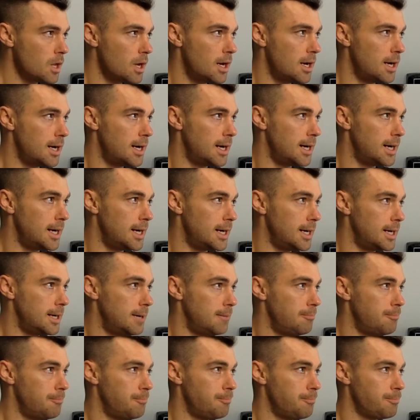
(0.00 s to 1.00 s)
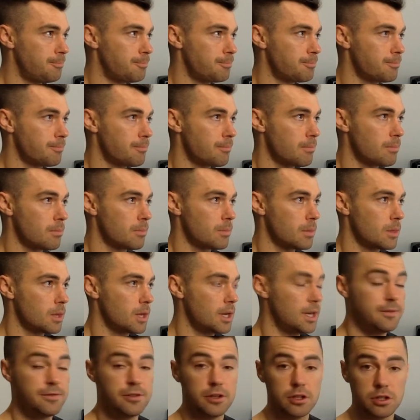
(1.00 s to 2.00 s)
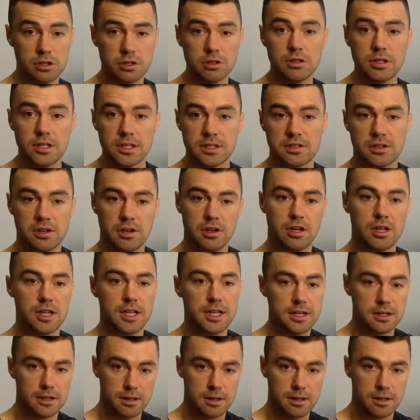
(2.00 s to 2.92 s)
Um, if you do this early,